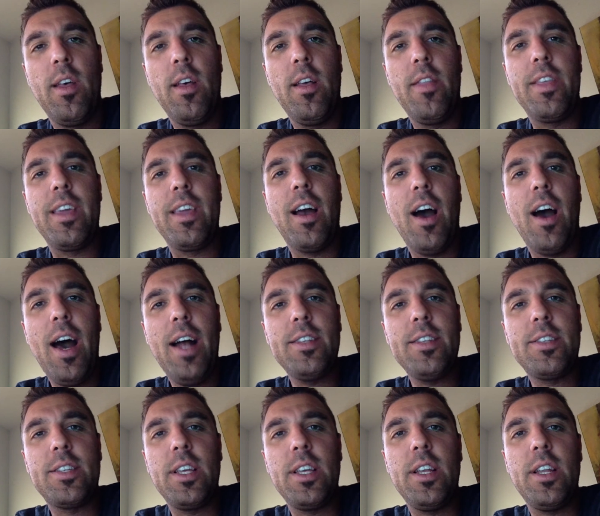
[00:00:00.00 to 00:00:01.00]
The hot
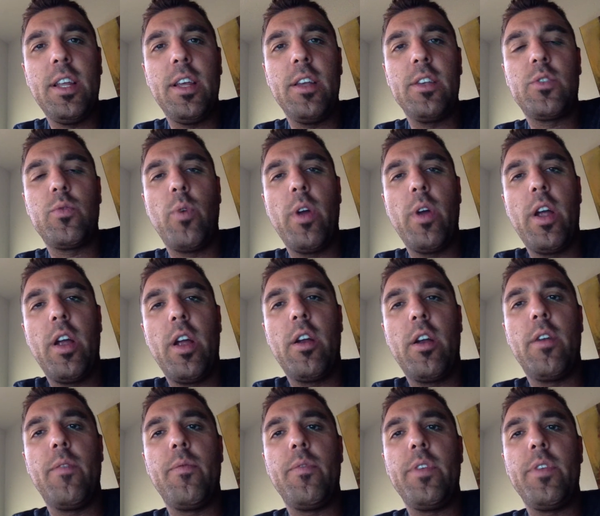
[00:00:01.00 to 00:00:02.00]
seat is
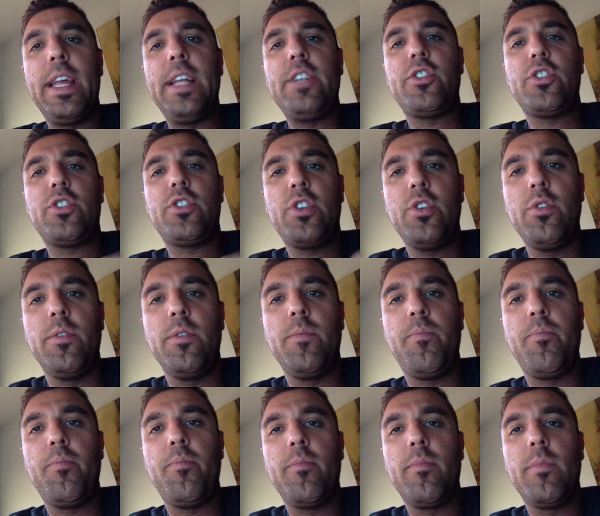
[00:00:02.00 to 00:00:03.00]
where each student
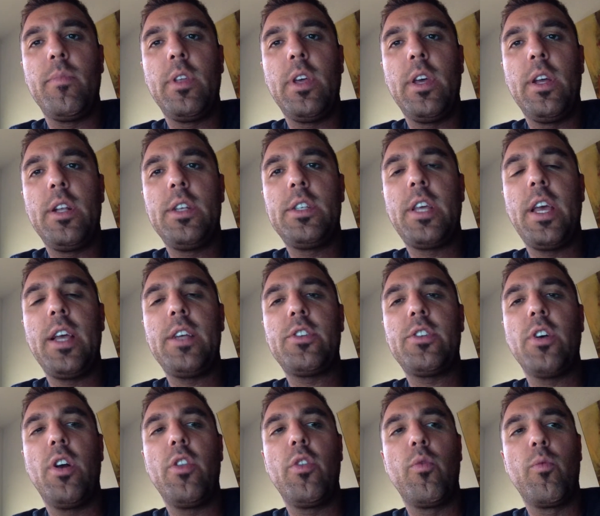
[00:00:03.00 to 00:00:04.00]
takes
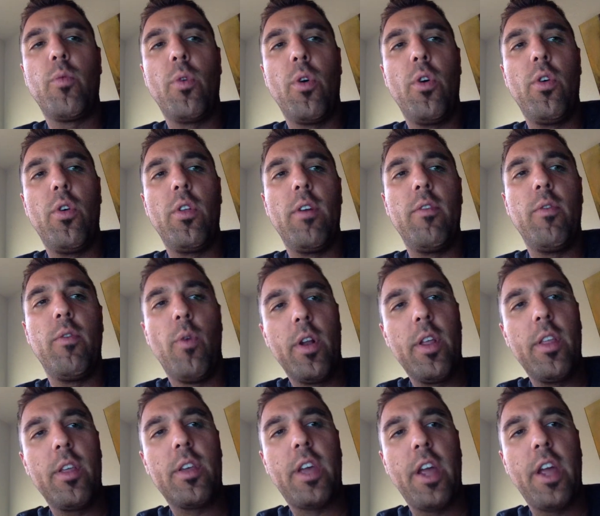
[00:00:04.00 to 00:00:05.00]
on the role of one
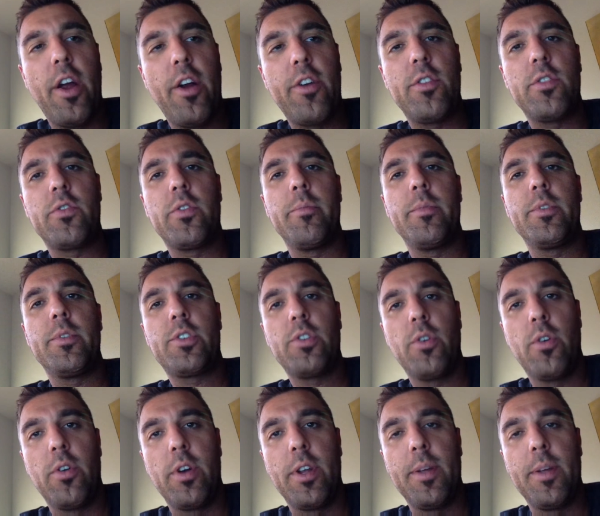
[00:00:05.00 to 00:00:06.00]
of the characters from the
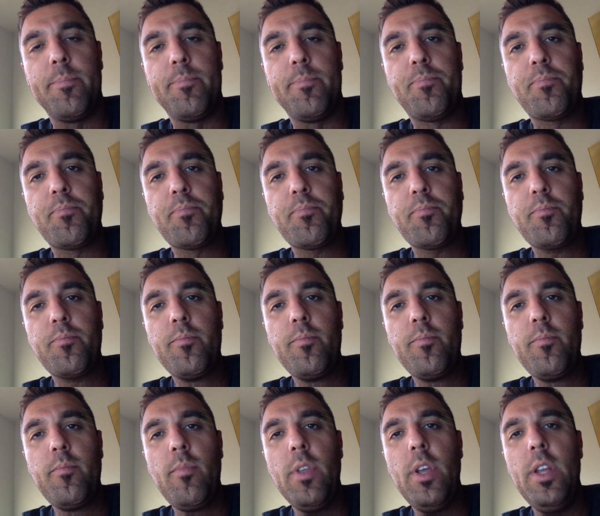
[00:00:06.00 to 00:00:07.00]
story.
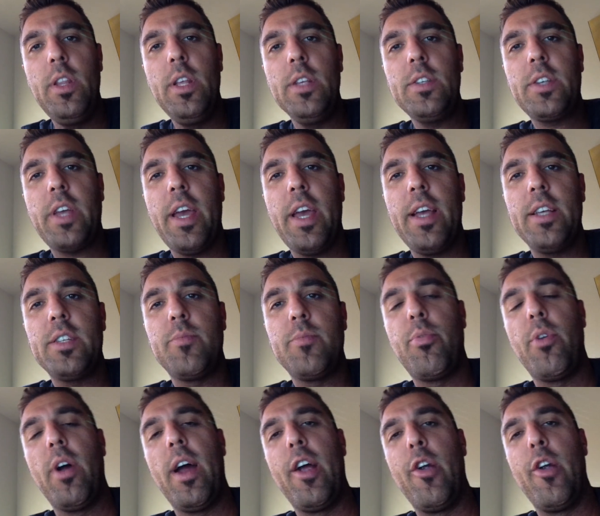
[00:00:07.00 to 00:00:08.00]
In this case,
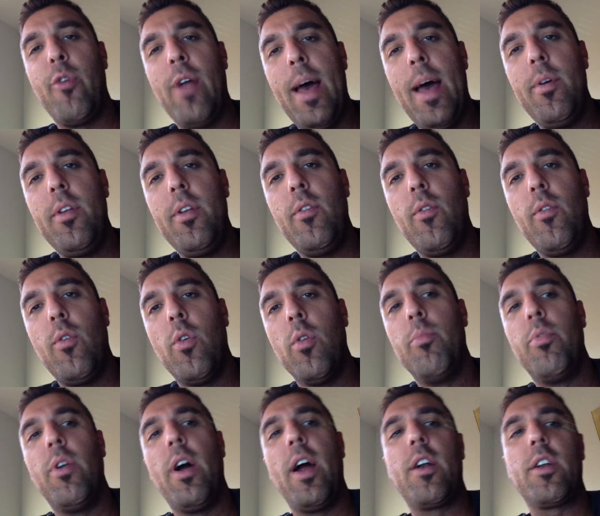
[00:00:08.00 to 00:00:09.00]
Briar Rabbit or
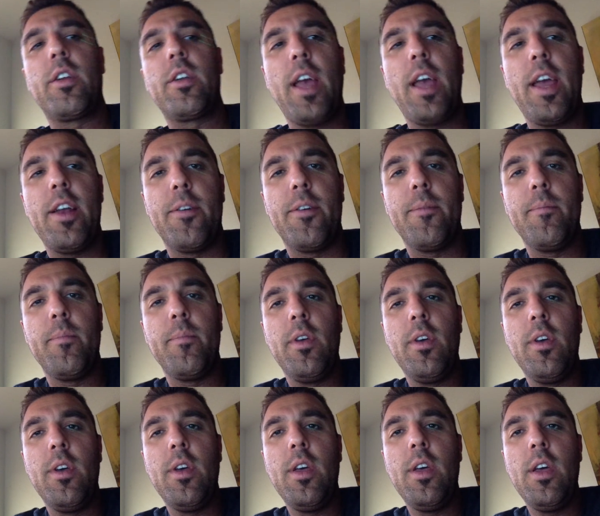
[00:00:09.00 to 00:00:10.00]
Briar Gator.
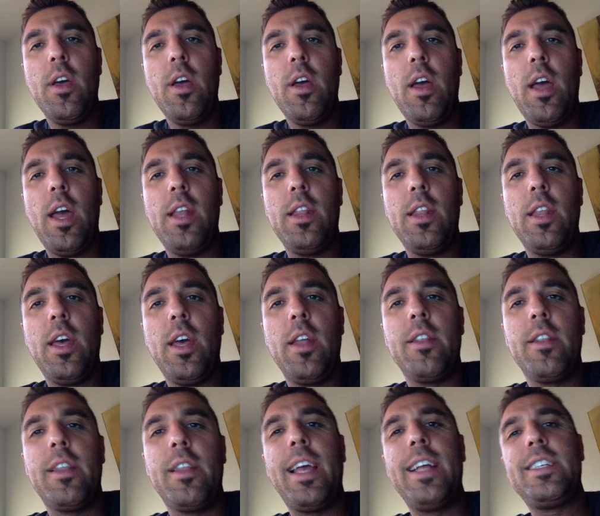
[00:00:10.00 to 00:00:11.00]
And
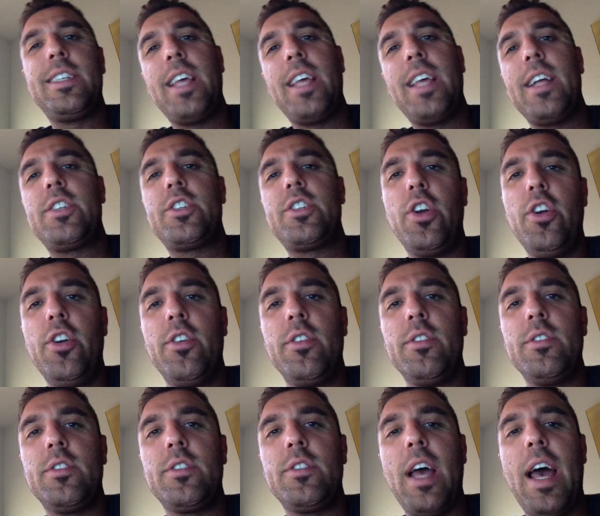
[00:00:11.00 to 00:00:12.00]
then they take
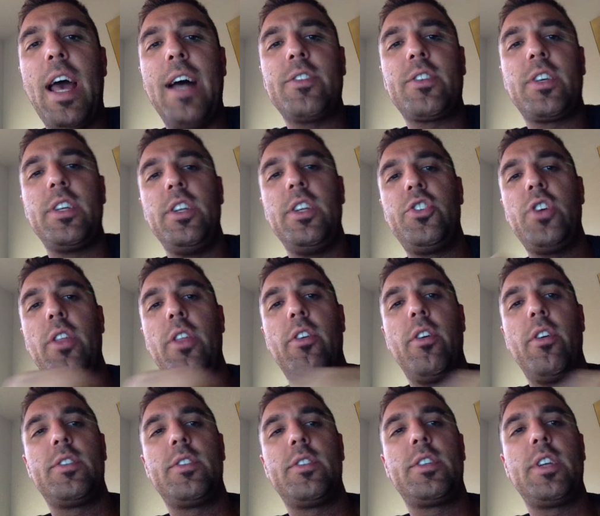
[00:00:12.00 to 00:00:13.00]
turns asking each other
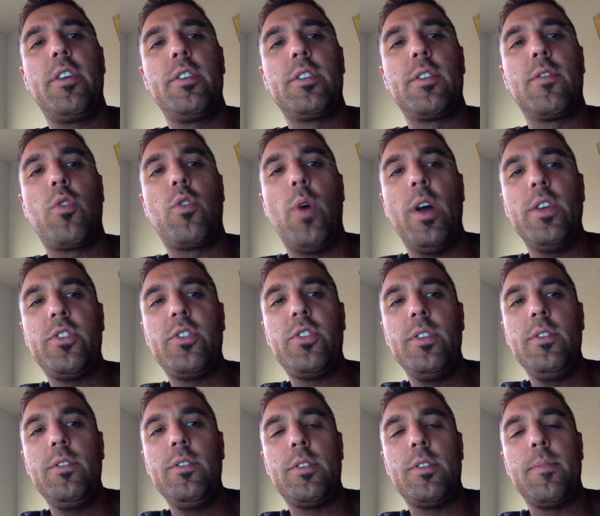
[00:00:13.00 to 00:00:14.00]
a series of
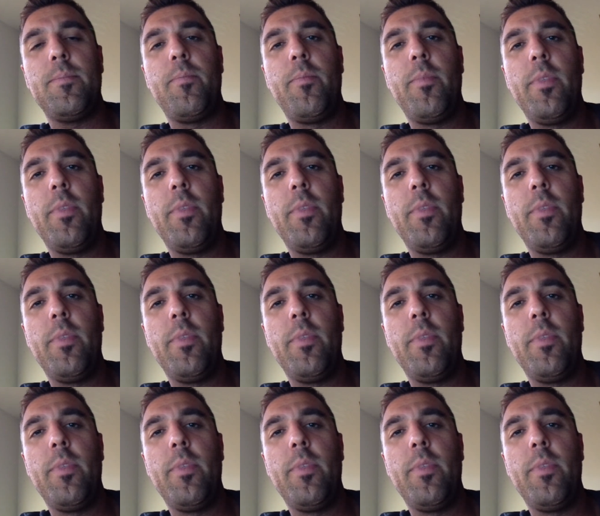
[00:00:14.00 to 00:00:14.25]
questions